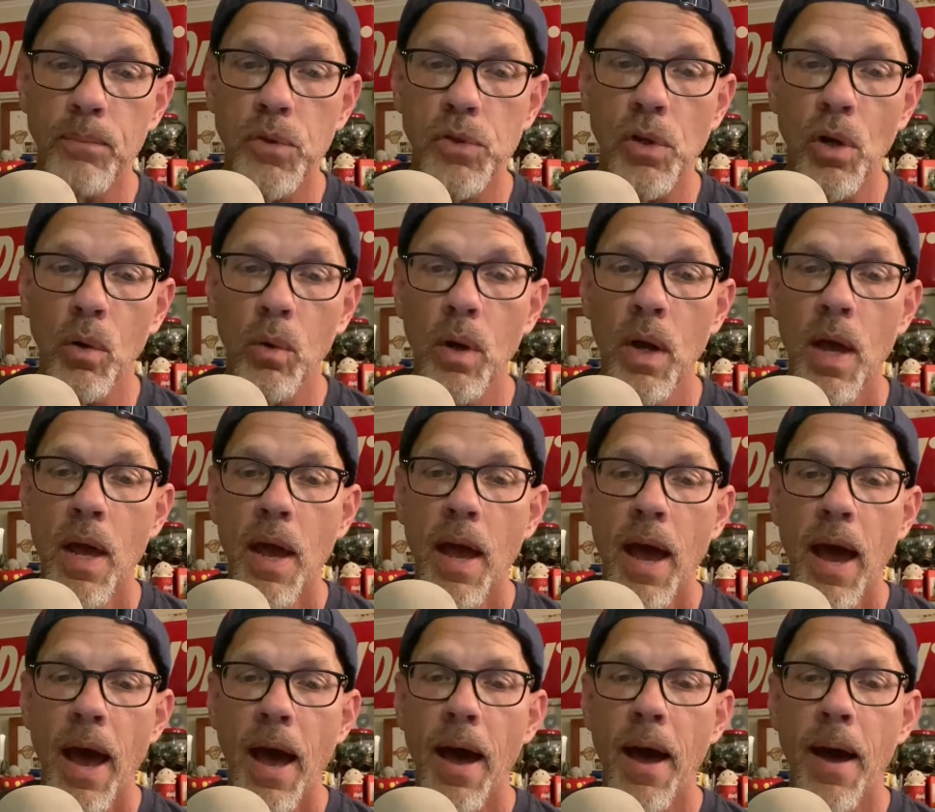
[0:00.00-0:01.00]
So
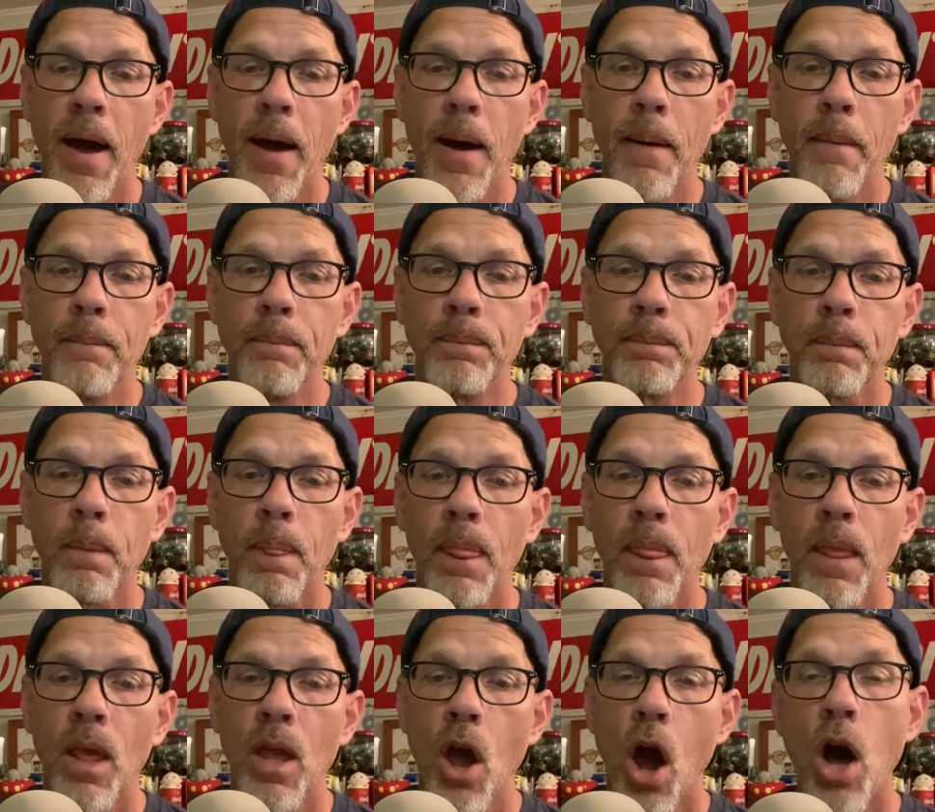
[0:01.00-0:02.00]
um,
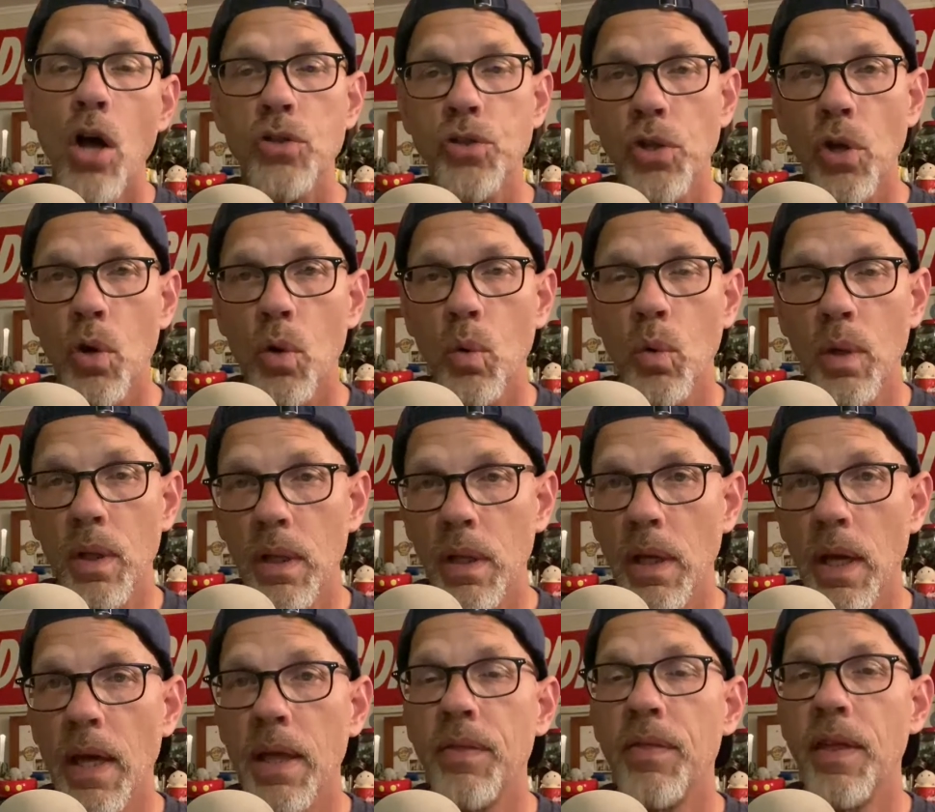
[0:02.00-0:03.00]
also,
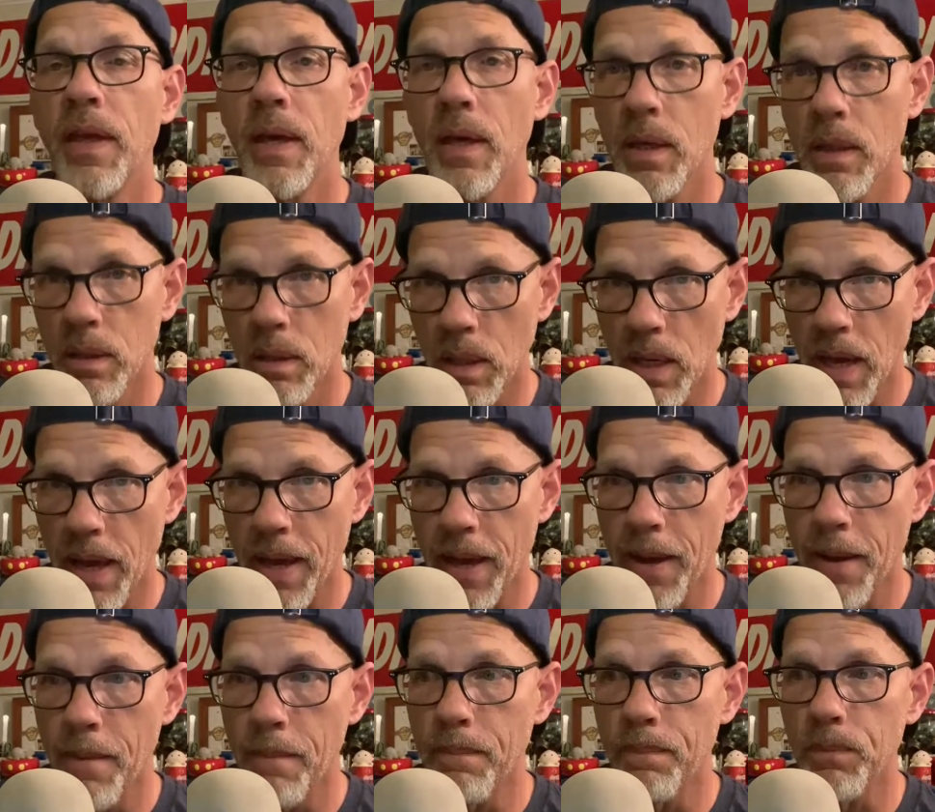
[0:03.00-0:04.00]
and then
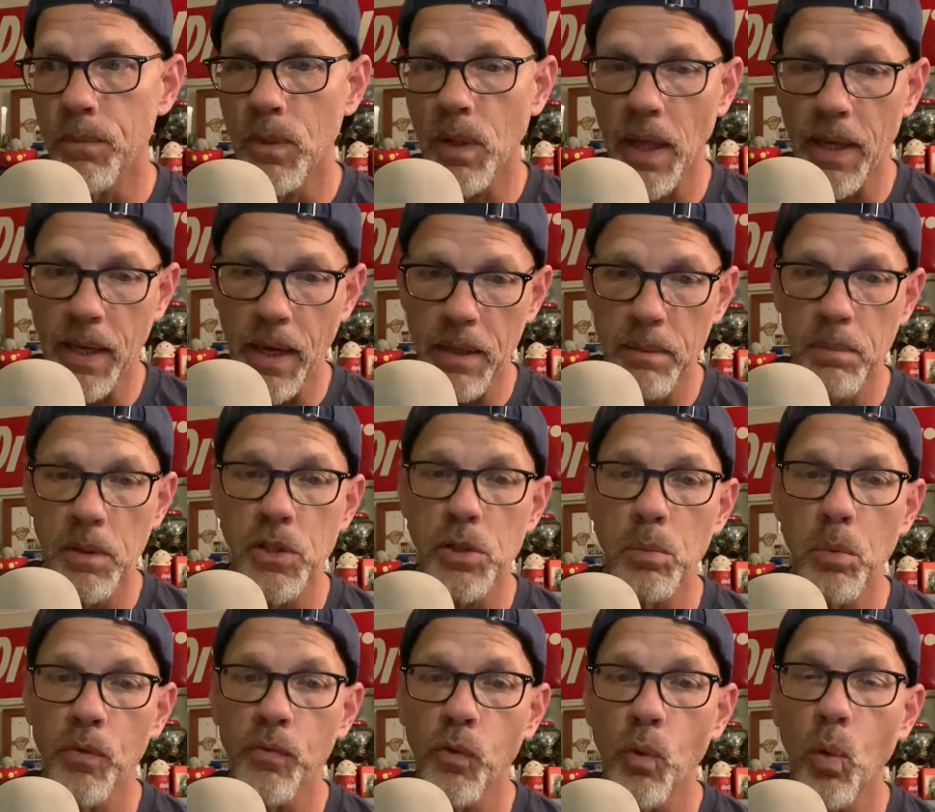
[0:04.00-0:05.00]
um, like I mentioned
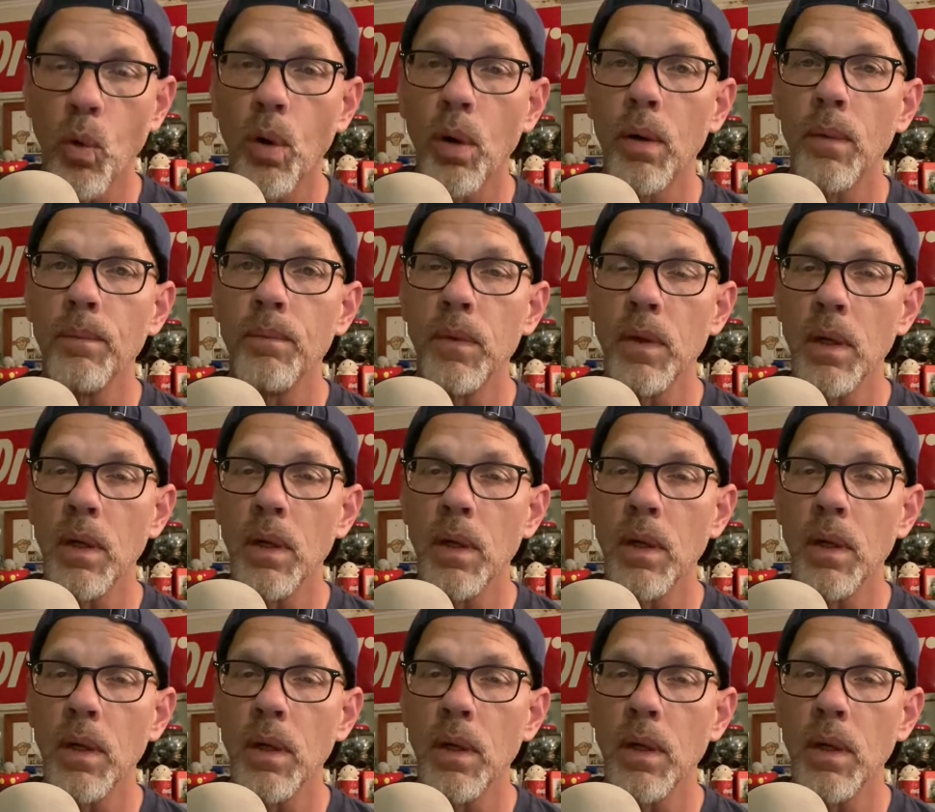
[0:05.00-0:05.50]
before,